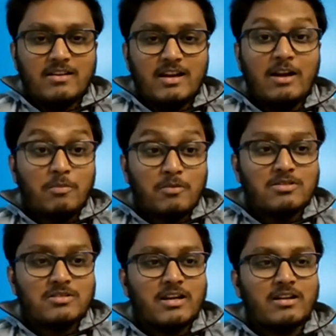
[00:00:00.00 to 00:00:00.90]
I see. And
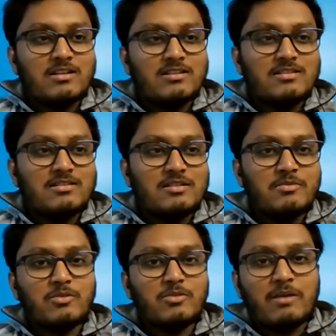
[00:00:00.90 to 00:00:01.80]
of course, like
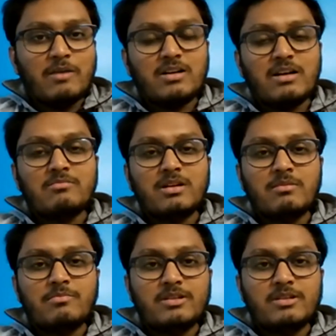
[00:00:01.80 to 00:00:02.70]
uh, even though I'm I'm
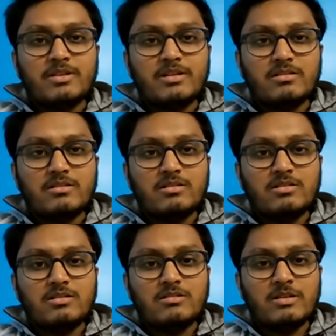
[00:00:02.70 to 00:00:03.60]
I'm living
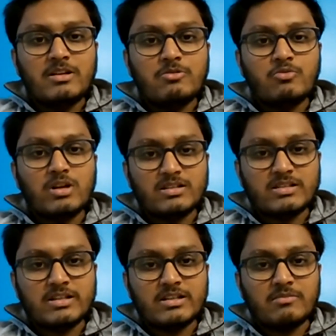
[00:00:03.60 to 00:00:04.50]
uh, in a
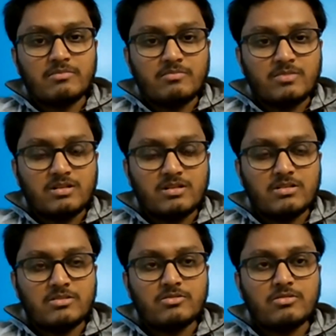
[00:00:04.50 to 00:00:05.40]
rural setup,
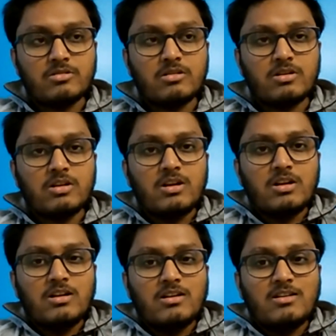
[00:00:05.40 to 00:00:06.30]
uh, so
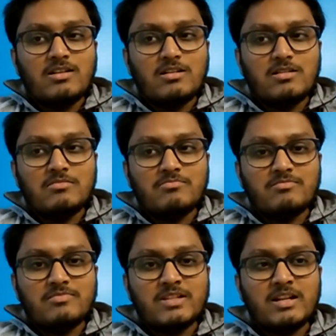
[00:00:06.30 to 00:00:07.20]

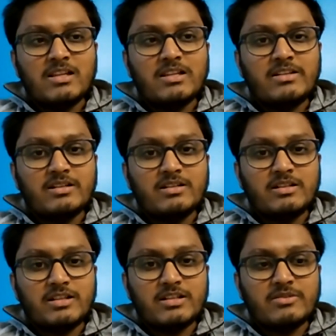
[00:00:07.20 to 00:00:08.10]
uh, there are
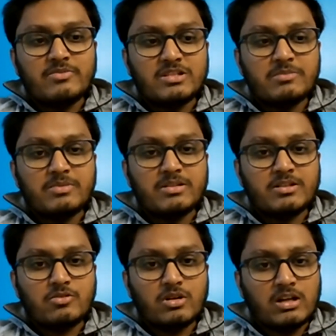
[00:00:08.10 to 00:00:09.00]
liter- literature
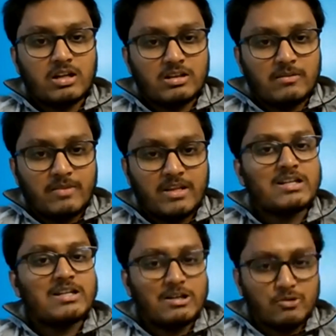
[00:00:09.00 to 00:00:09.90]
festivals in Kolkata,
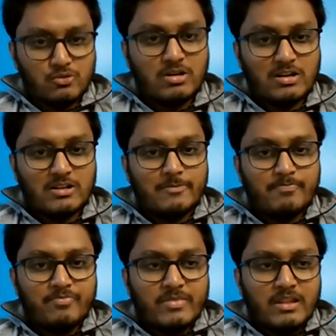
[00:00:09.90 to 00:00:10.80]
in and around
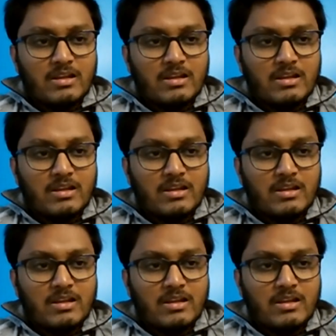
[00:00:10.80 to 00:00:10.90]
Kolkata.